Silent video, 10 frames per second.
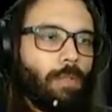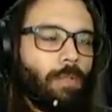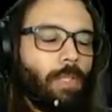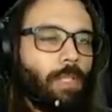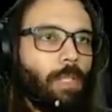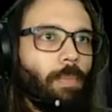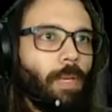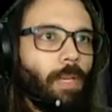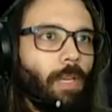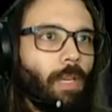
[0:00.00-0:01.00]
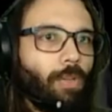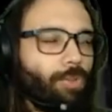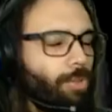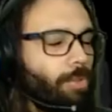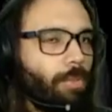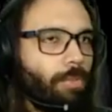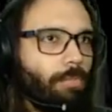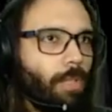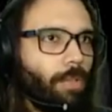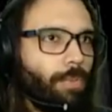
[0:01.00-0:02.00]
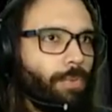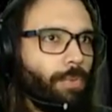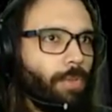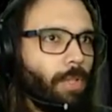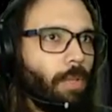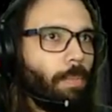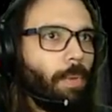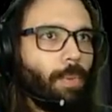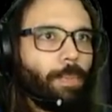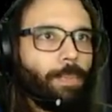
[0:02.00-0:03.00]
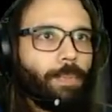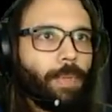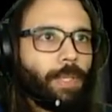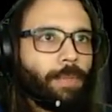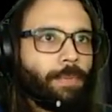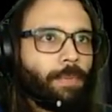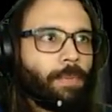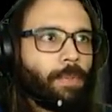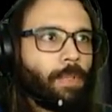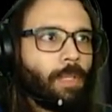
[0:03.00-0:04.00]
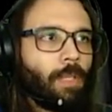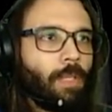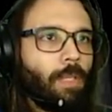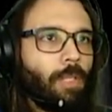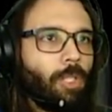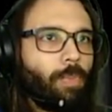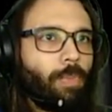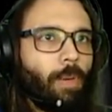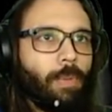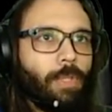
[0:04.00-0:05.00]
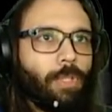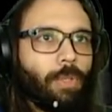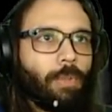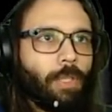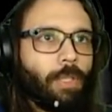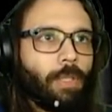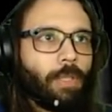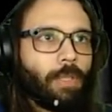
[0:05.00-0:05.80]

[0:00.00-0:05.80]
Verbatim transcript: there's anybody else that could fit the bill, but it's probably only.